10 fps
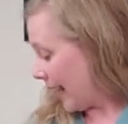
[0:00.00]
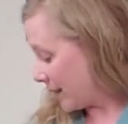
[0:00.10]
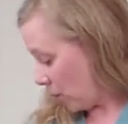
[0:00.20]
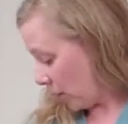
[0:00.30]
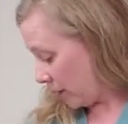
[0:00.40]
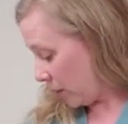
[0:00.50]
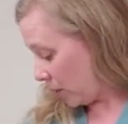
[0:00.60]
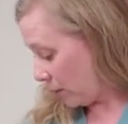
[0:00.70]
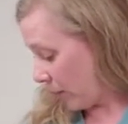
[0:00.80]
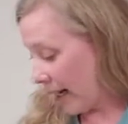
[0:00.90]
and then we're going to put
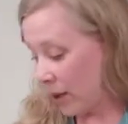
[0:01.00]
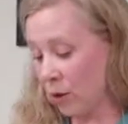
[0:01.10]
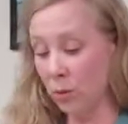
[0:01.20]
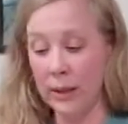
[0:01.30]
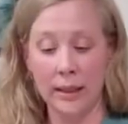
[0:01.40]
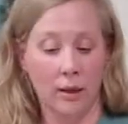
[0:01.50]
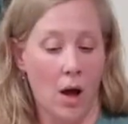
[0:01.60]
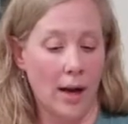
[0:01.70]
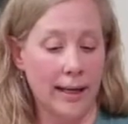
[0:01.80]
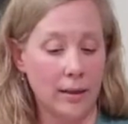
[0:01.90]
a brand new needle
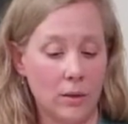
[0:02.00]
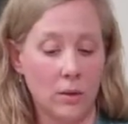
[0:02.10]
on it